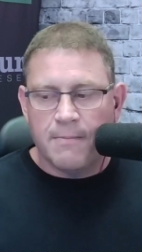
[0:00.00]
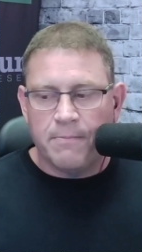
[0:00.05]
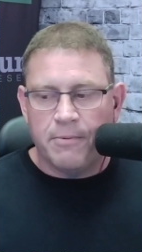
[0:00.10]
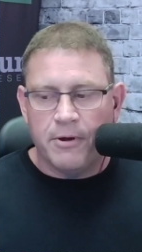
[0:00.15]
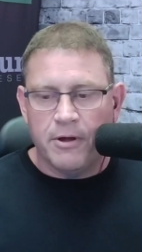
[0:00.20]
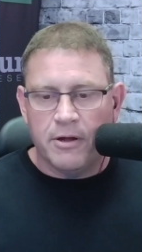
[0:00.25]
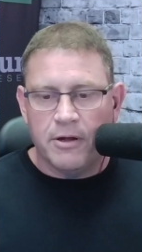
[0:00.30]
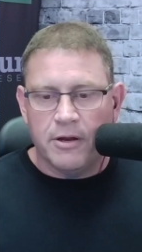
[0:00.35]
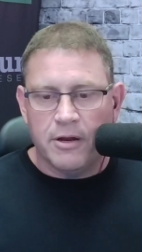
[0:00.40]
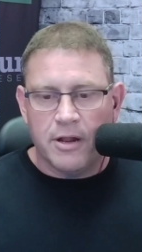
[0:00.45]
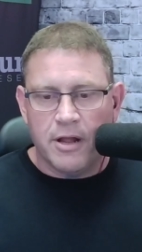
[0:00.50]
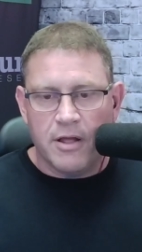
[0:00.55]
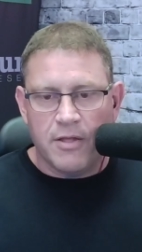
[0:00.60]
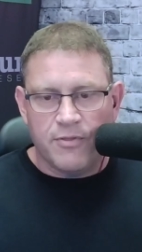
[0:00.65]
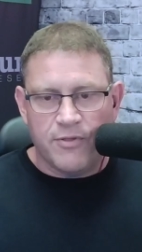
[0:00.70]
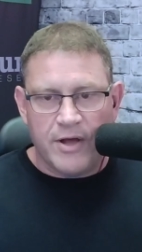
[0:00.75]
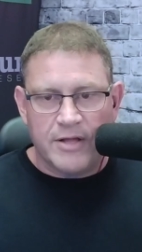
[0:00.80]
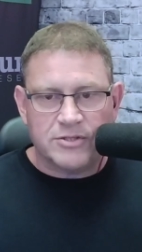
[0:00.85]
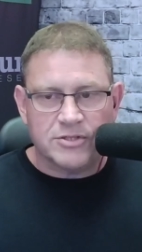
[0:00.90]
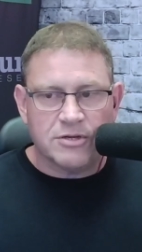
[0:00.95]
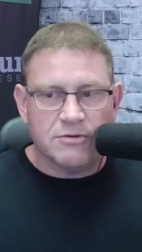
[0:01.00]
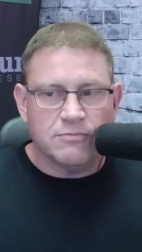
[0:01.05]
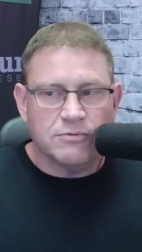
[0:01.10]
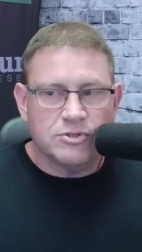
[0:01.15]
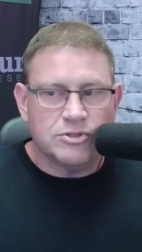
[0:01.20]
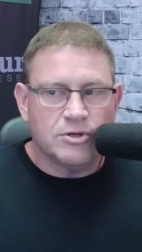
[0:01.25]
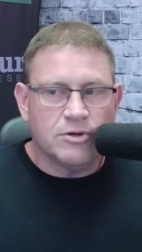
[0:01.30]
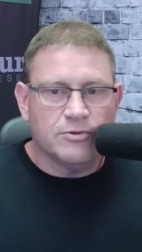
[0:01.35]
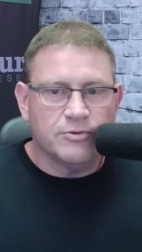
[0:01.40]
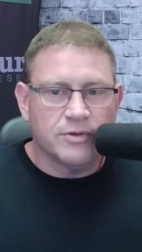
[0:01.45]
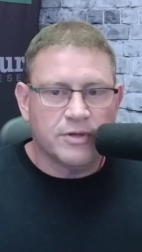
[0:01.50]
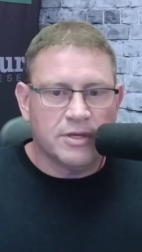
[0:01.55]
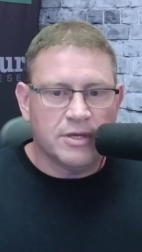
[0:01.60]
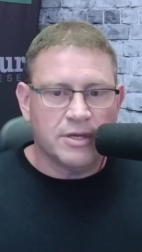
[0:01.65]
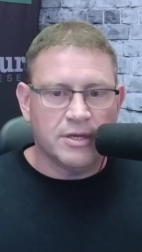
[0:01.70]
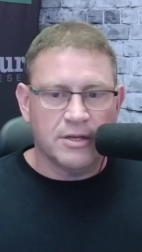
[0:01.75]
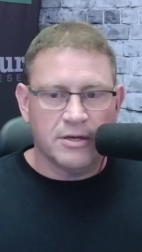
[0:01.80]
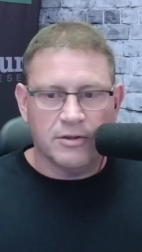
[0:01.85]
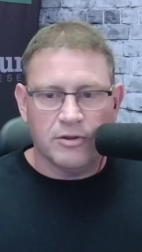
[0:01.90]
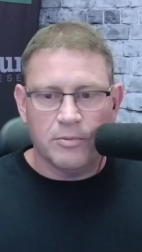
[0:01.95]
But that's going to result
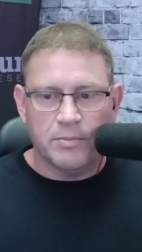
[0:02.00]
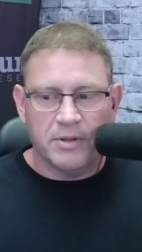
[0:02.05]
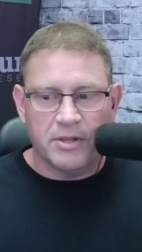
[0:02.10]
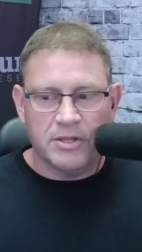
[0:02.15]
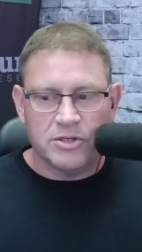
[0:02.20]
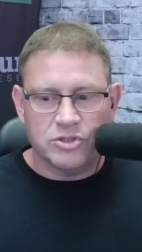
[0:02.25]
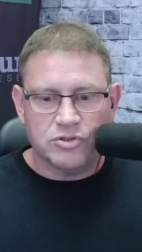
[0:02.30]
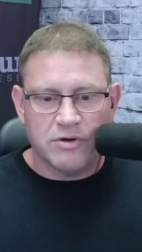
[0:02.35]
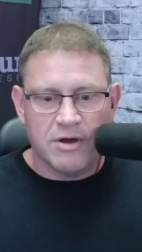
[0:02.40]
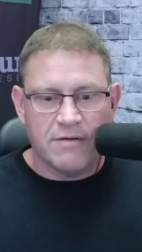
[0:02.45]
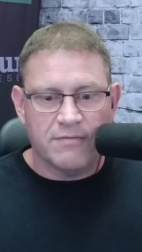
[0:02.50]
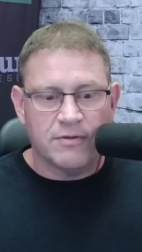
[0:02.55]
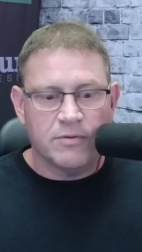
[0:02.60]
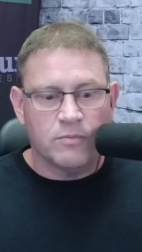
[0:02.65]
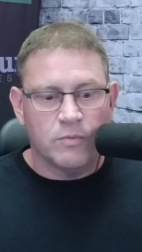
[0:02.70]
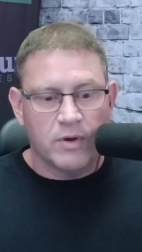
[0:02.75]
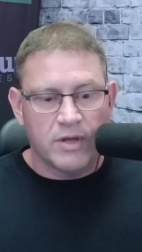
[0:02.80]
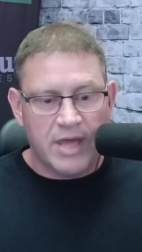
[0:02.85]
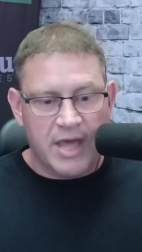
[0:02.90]
in, a little bit less traveling.